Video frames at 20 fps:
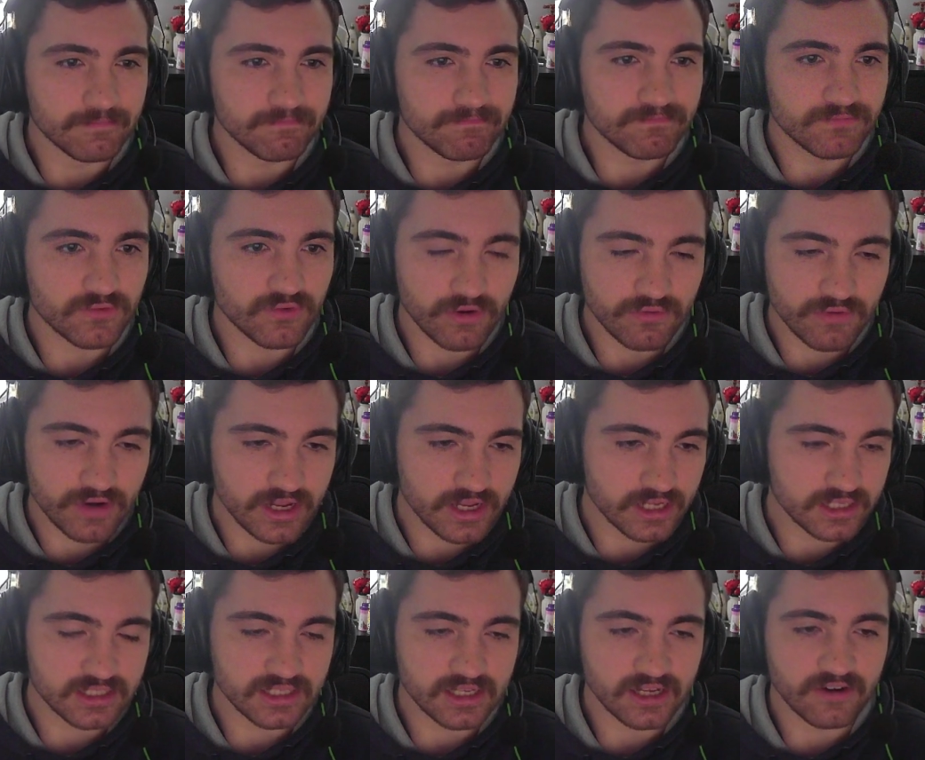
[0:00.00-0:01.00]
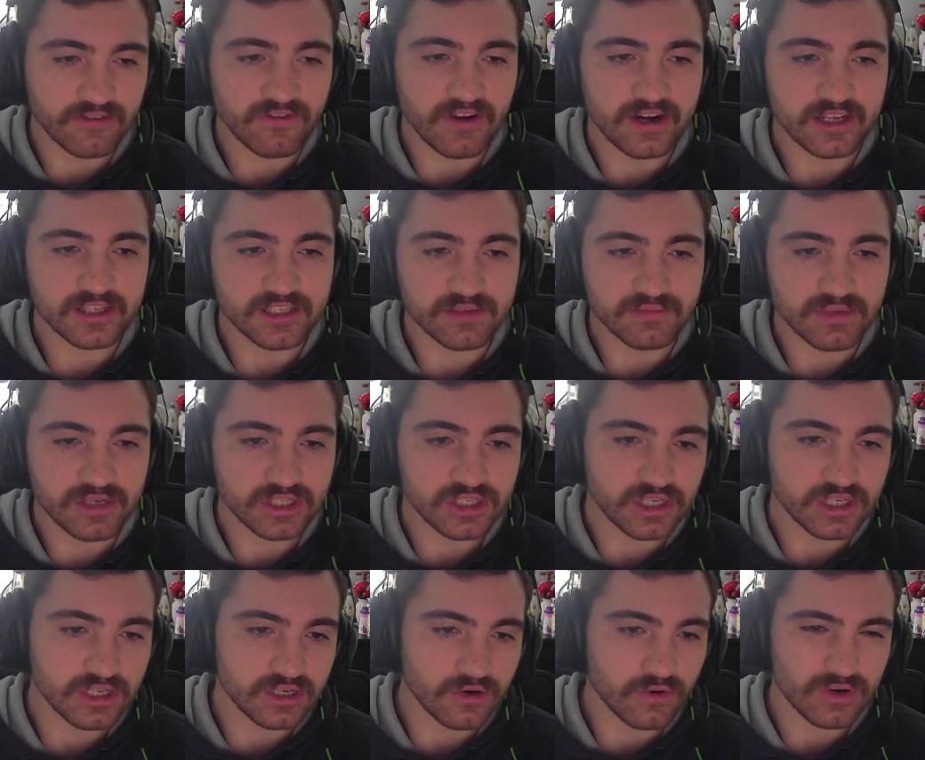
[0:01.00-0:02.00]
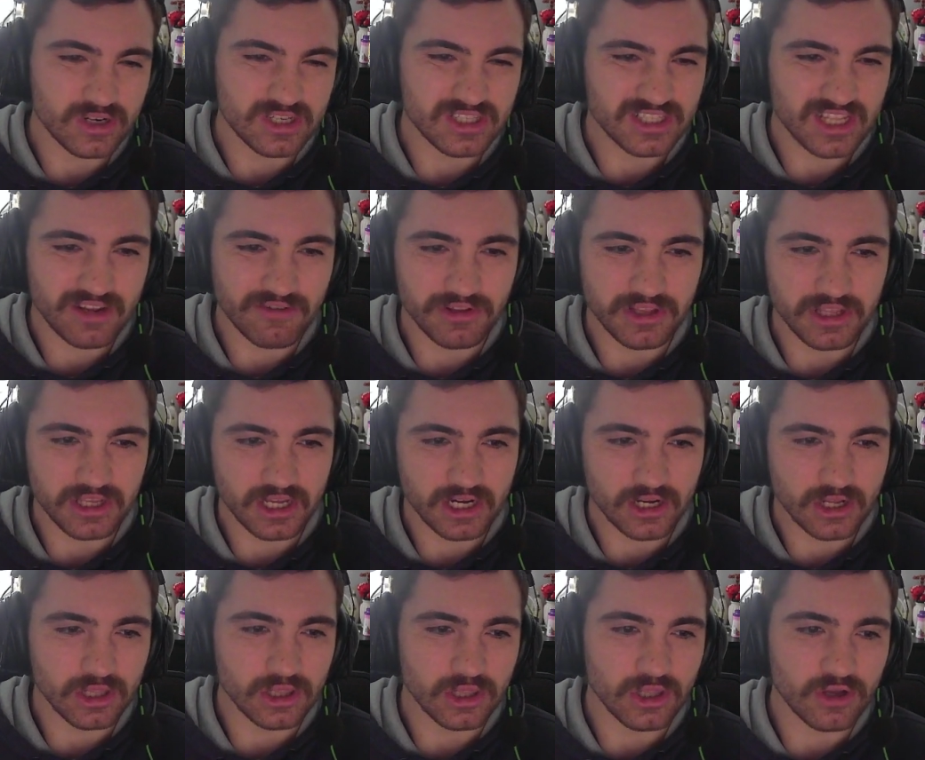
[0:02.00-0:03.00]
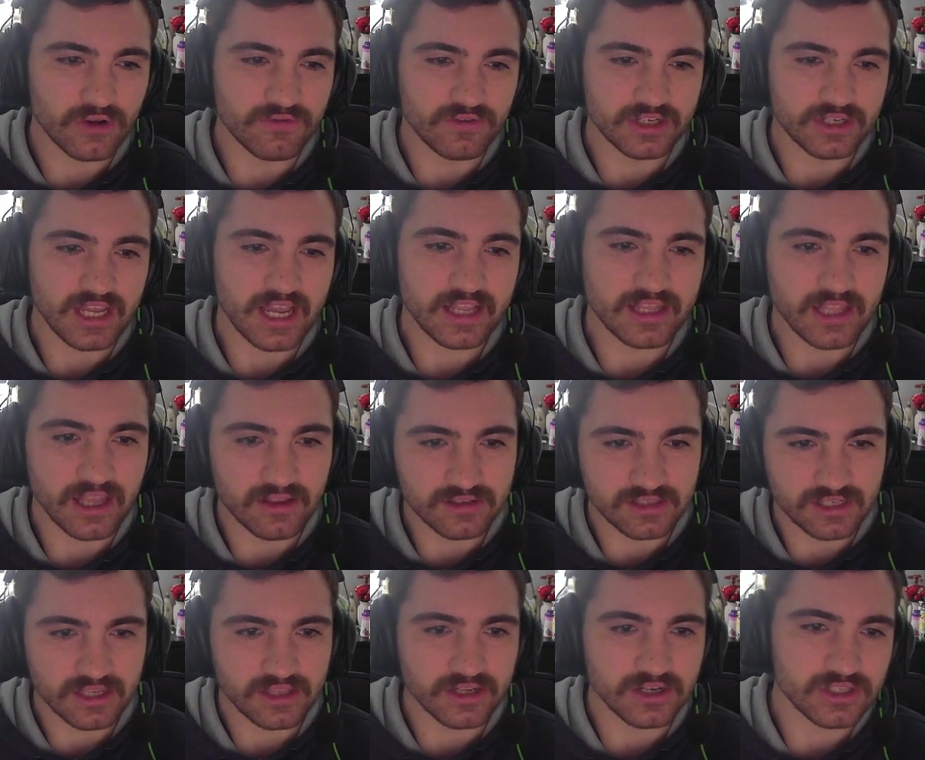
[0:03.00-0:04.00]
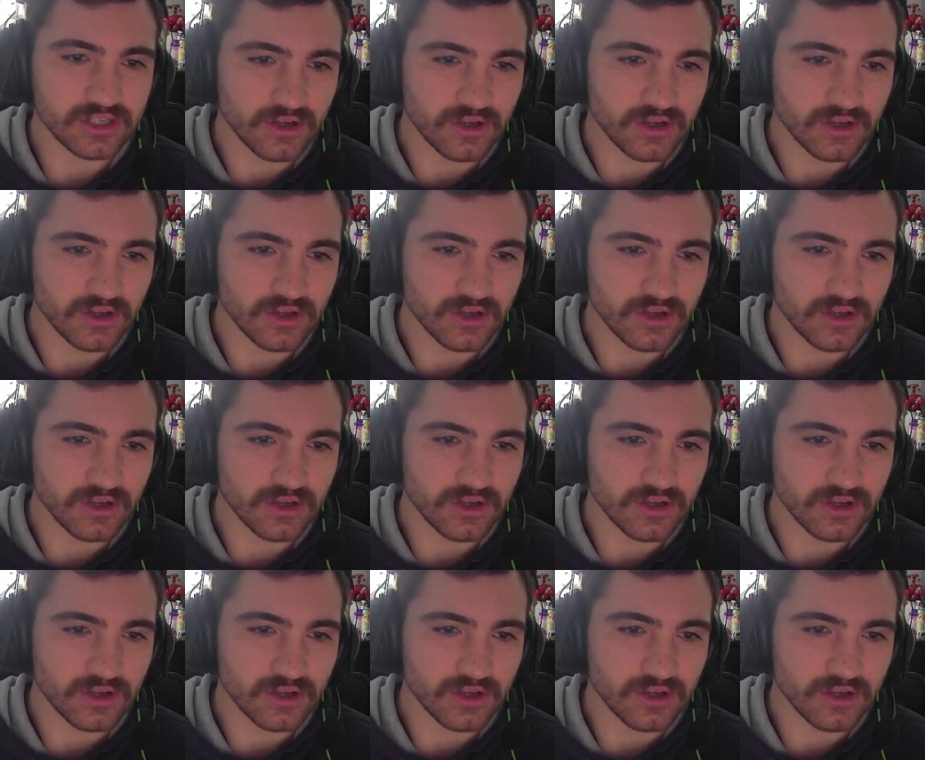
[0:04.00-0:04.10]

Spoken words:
Rodriguez is going to find a submission, or he's not really going to go look for takedowns either.